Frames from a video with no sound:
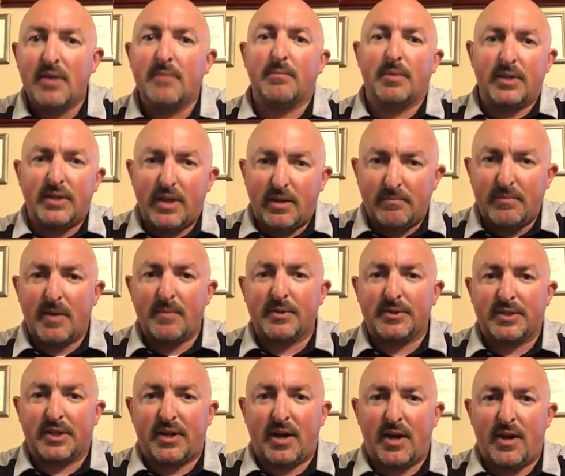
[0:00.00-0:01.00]
but yet
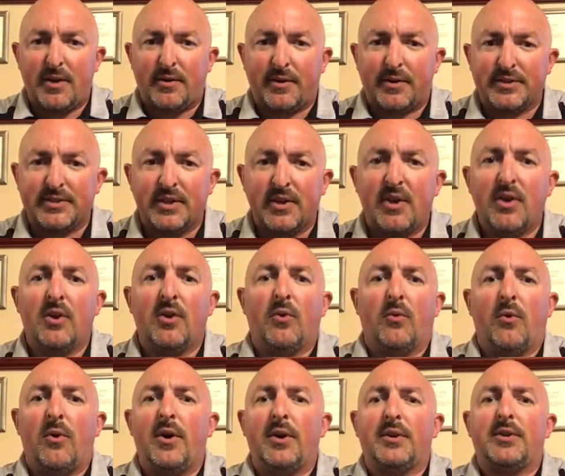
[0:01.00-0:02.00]
members of Congress
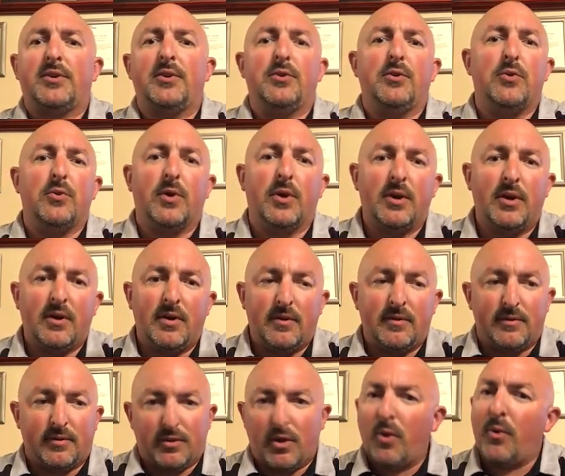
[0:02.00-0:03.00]
want to
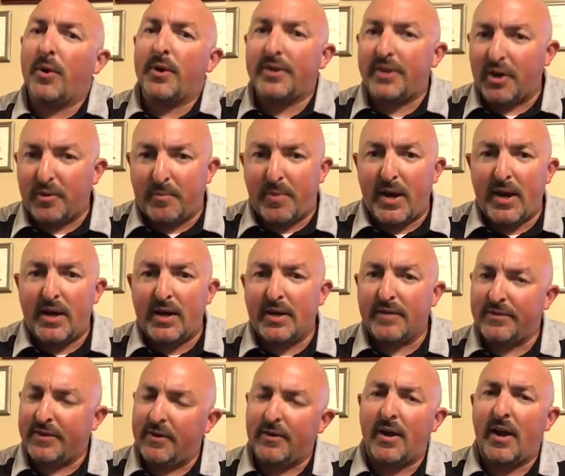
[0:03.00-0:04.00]
lower their pay
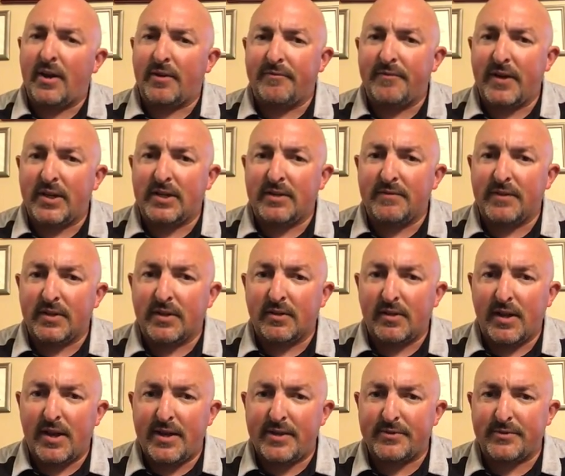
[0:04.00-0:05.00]
if they're not effective in the
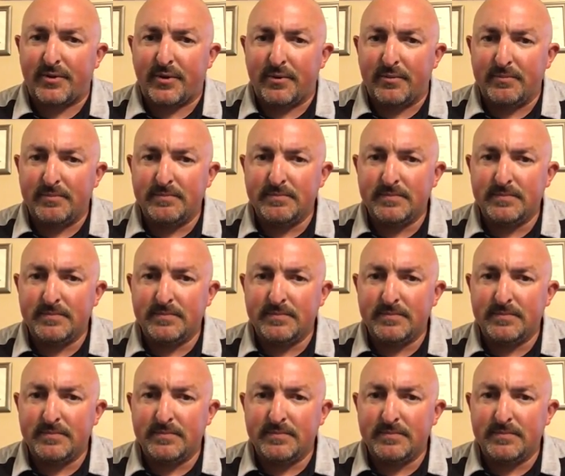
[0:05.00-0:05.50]
classroom.